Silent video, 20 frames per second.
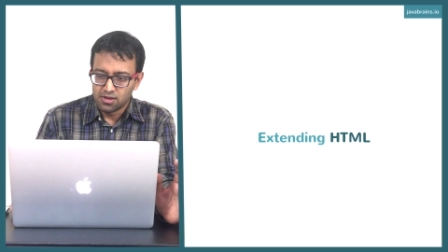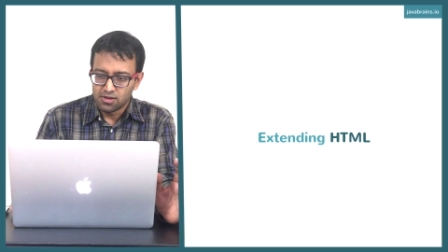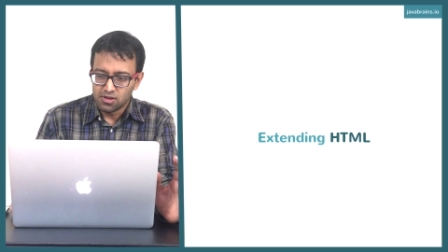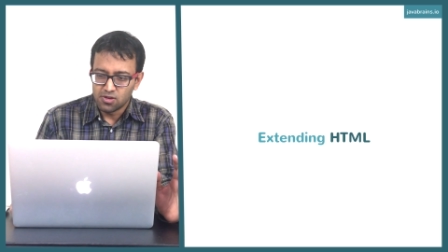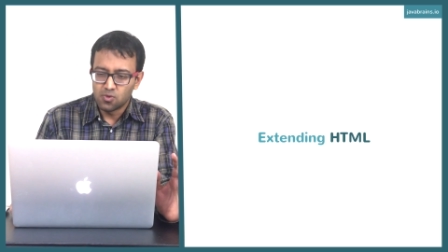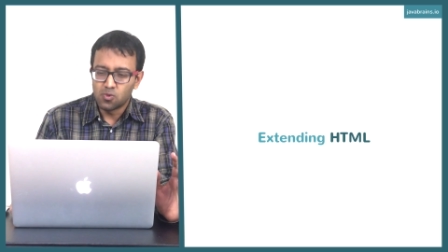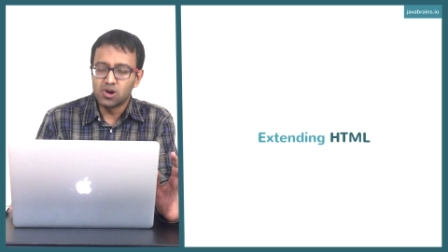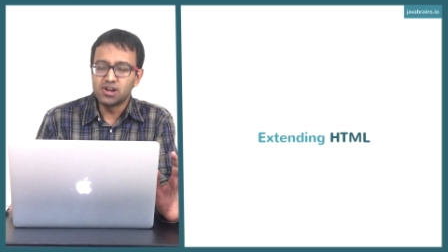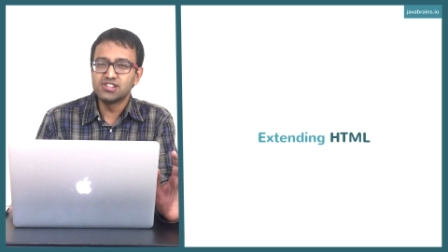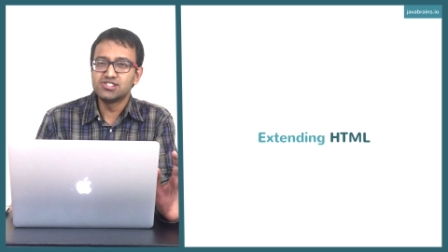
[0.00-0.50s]

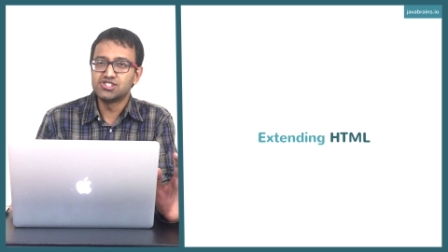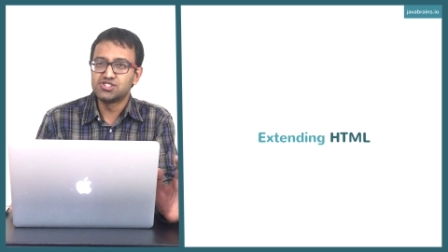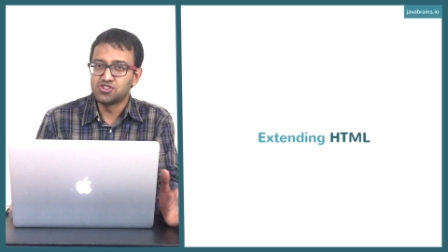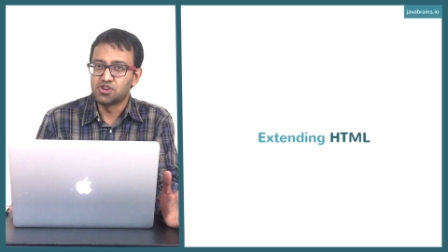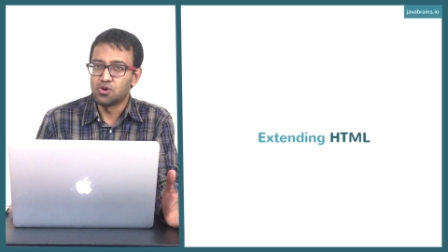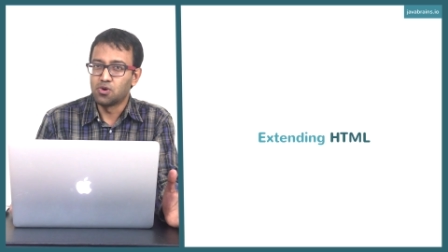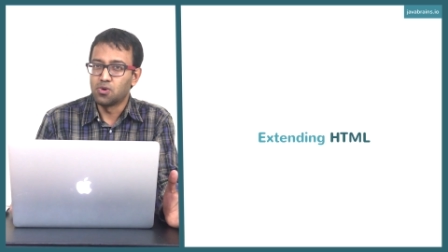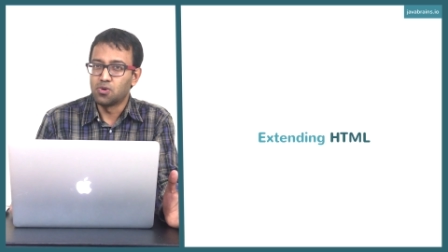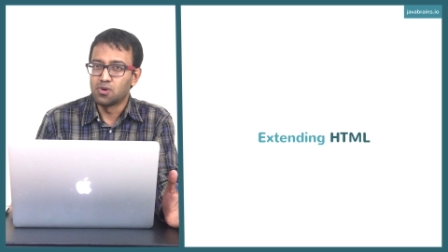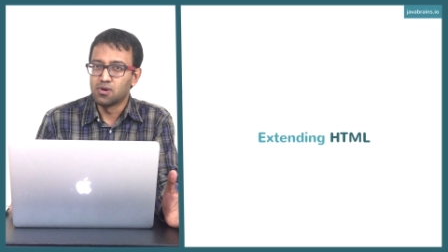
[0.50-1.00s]
you want to
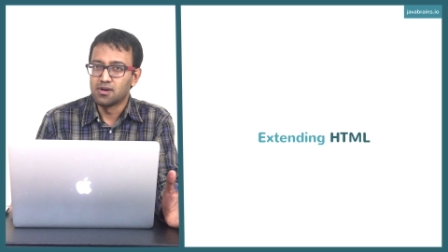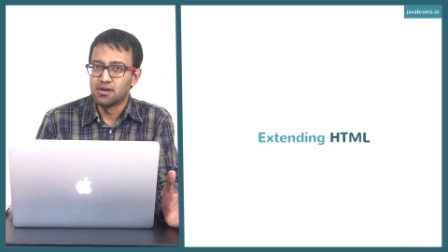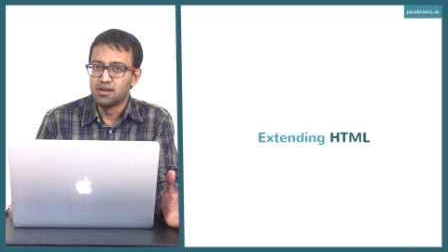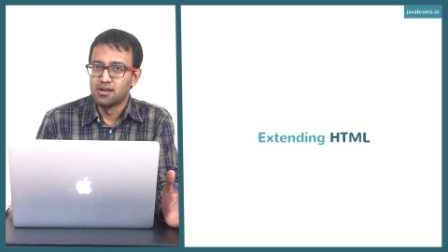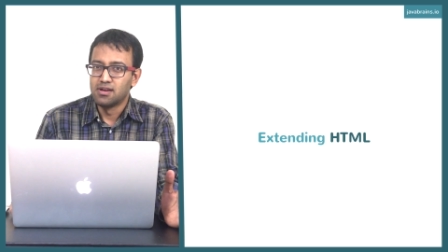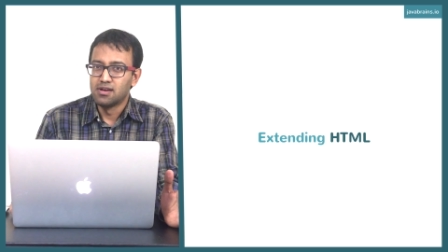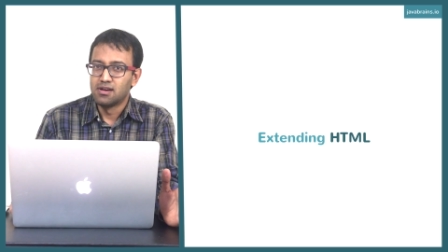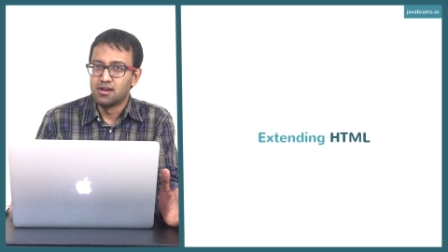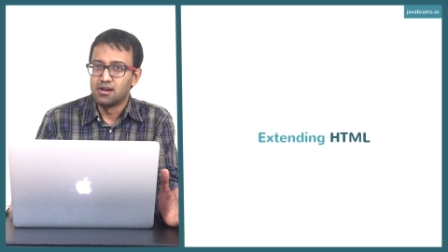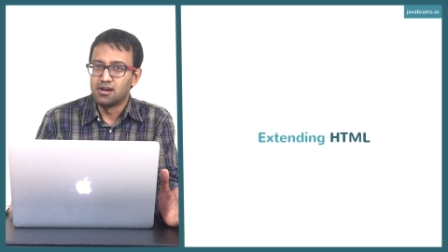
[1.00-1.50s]
show
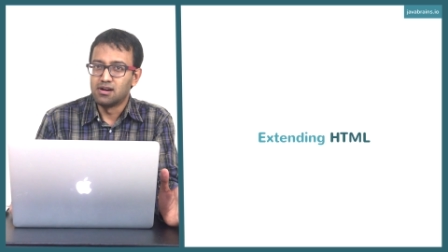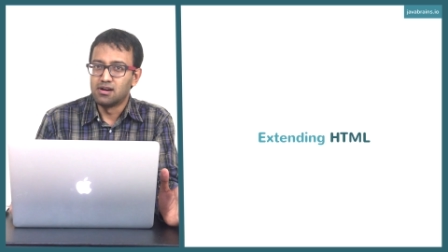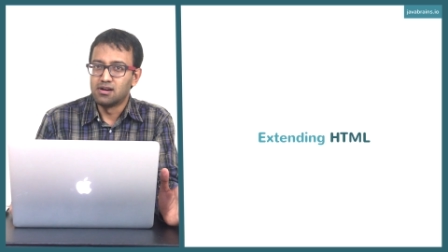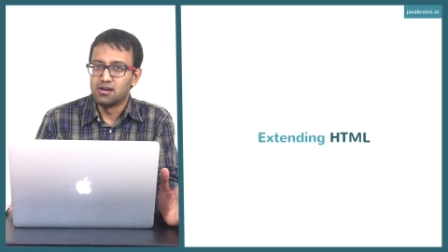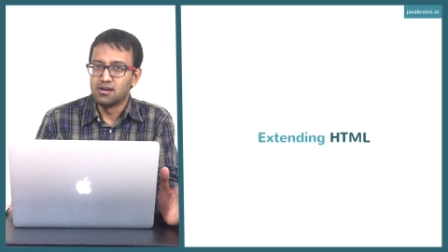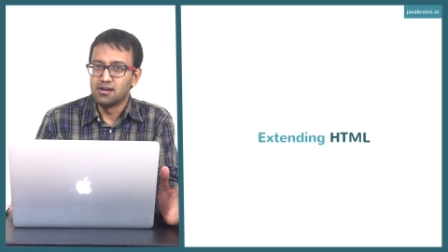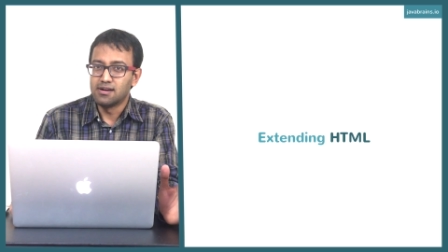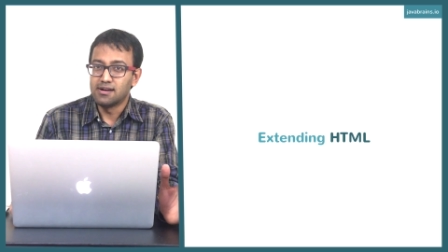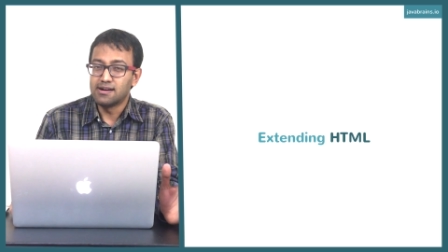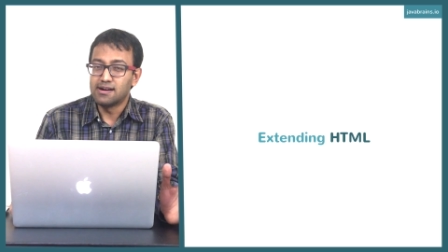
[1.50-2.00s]

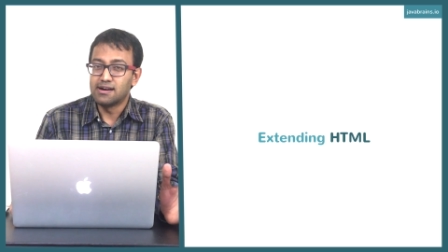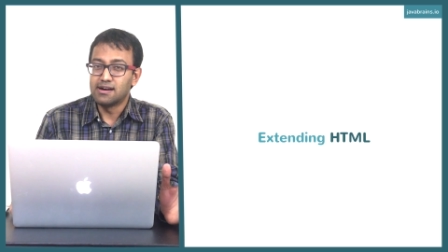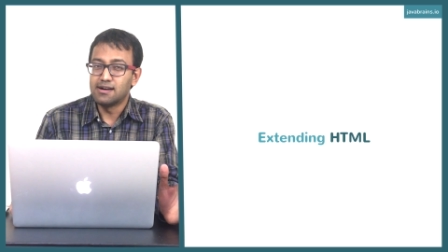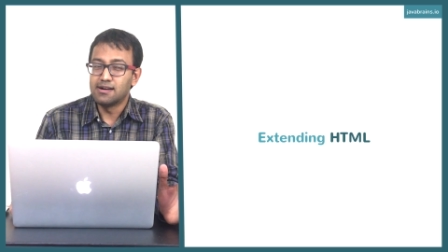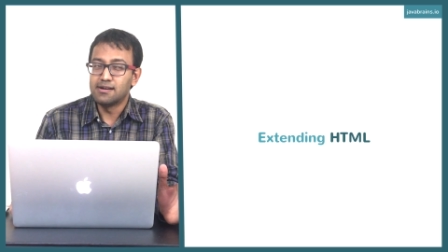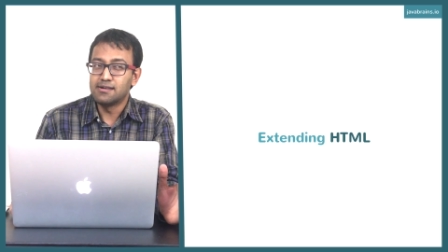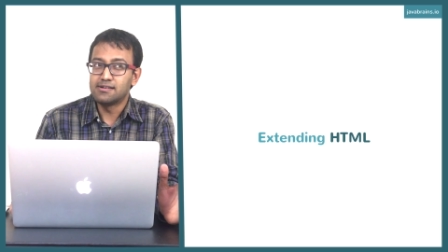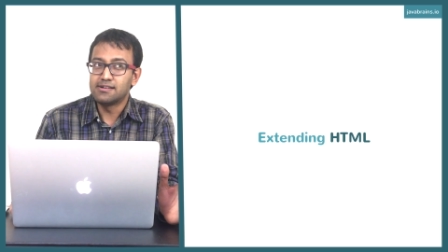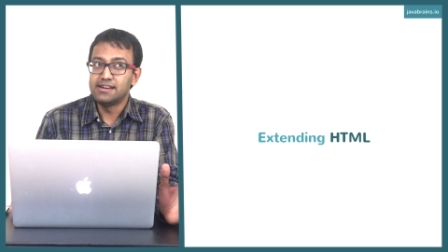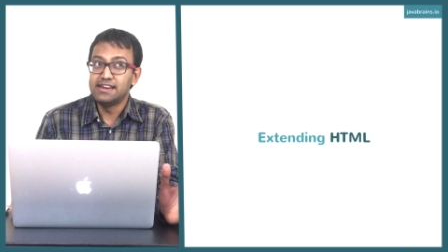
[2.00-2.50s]
uh,
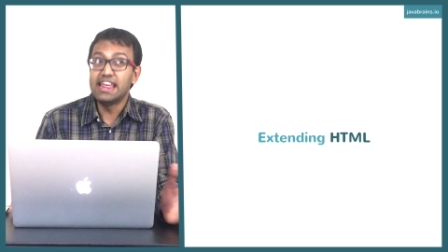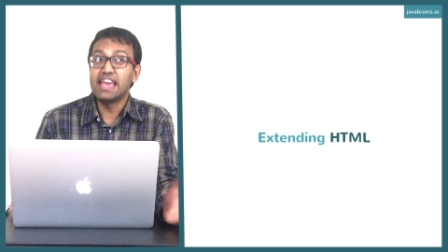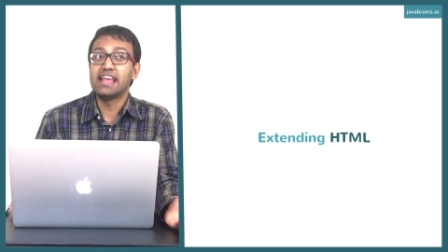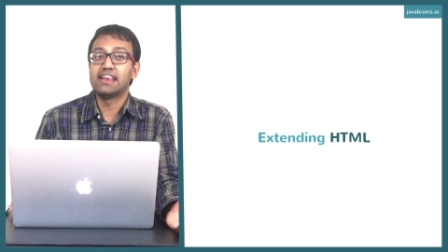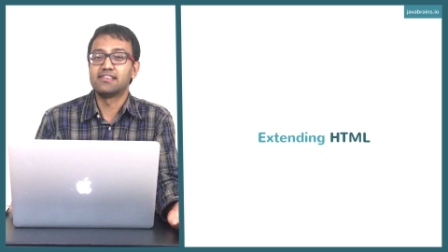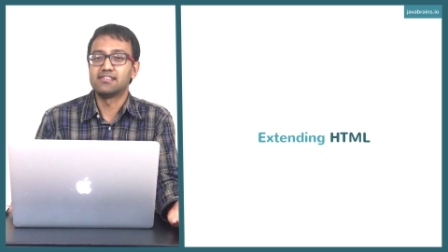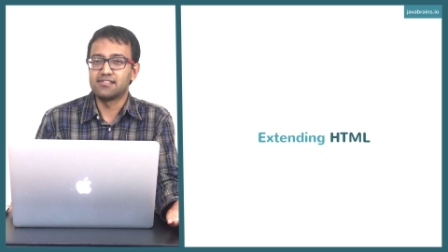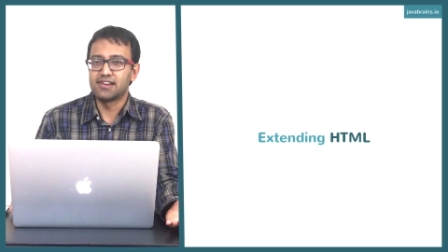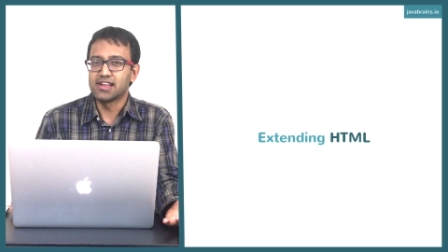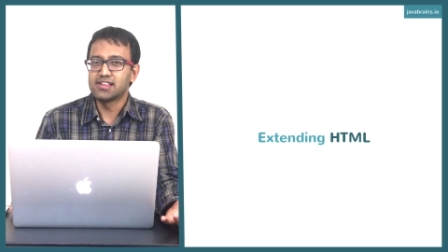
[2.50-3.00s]
a
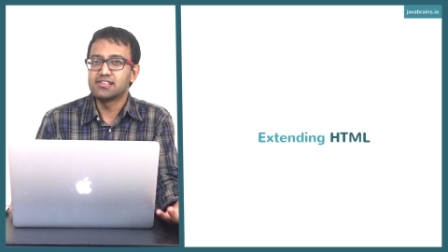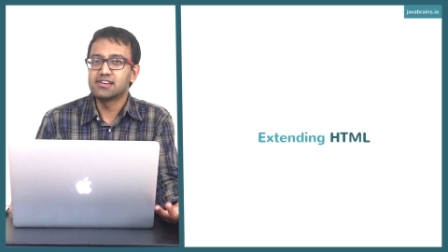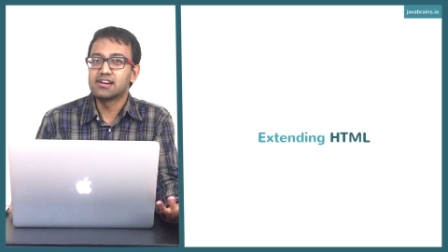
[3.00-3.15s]
date, right?